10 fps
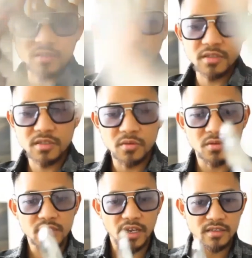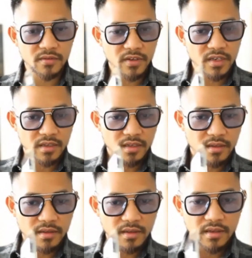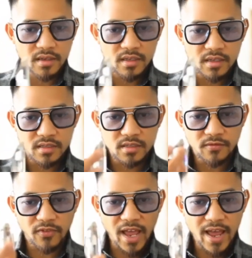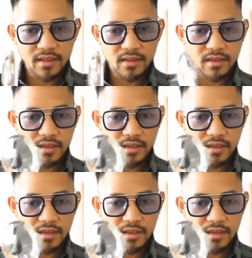there's 2 sides of it. This is flat